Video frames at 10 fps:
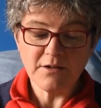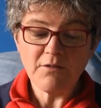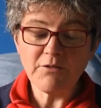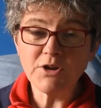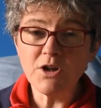
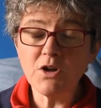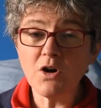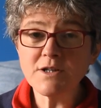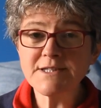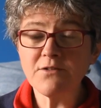for the
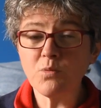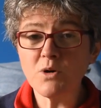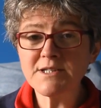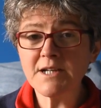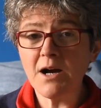loss of
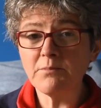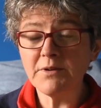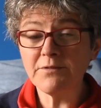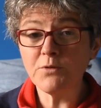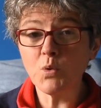what's come
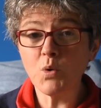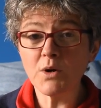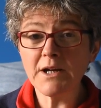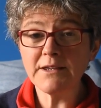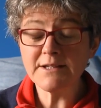
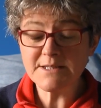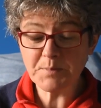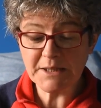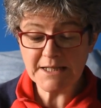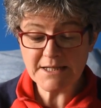before in this
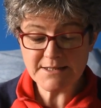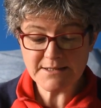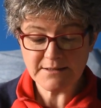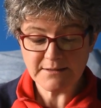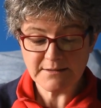place,